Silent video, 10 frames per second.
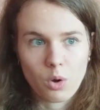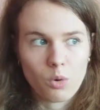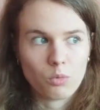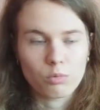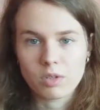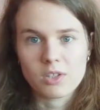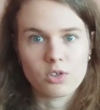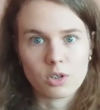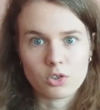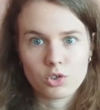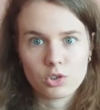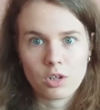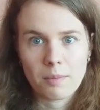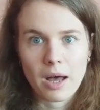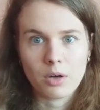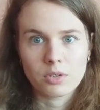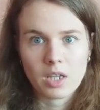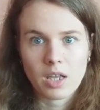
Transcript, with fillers: go research about